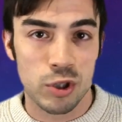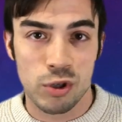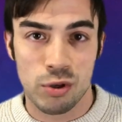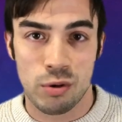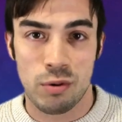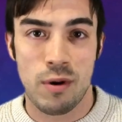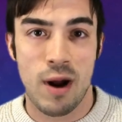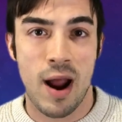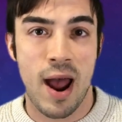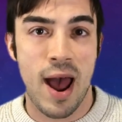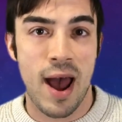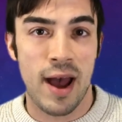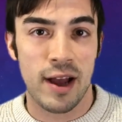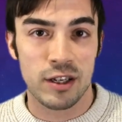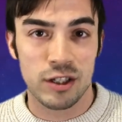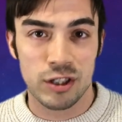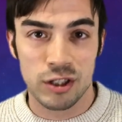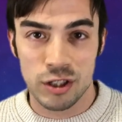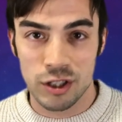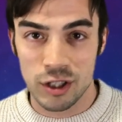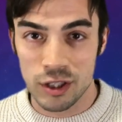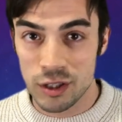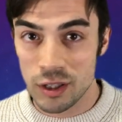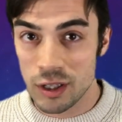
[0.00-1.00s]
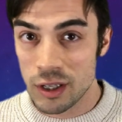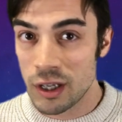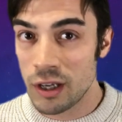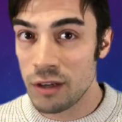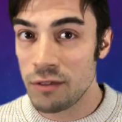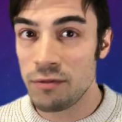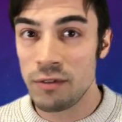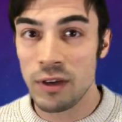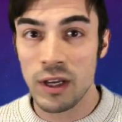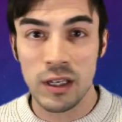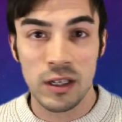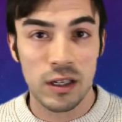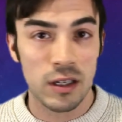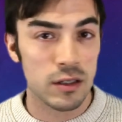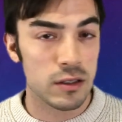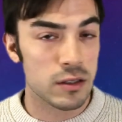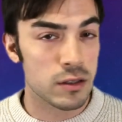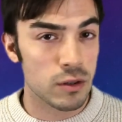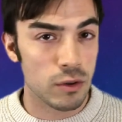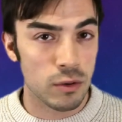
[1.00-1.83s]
trash in the convenience